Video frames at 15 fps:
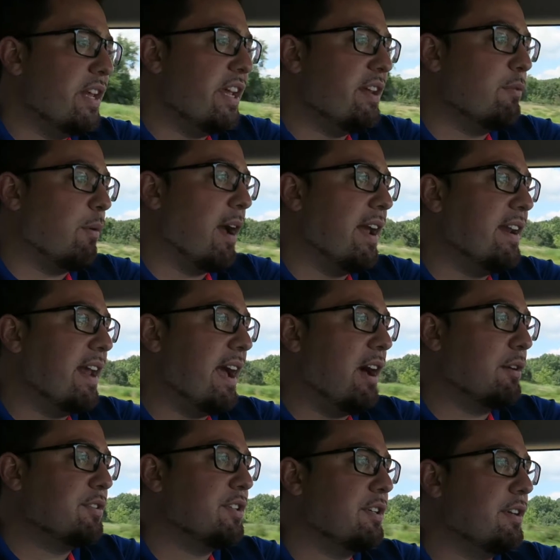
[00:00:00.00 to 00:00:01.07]
need right
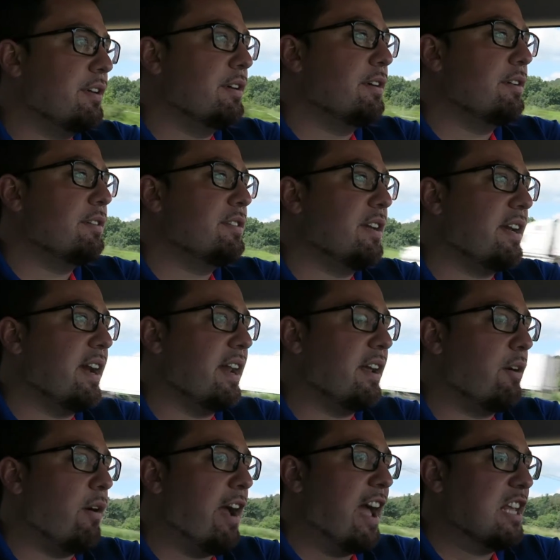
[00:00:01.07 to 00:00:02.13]
now to, to kind
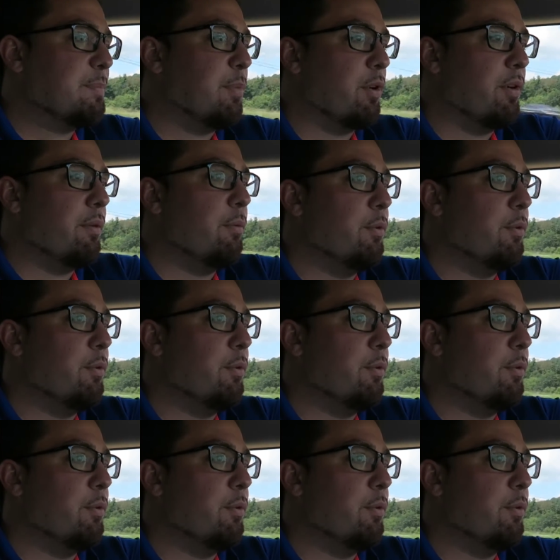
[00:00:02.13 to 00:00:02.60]
of grasp or?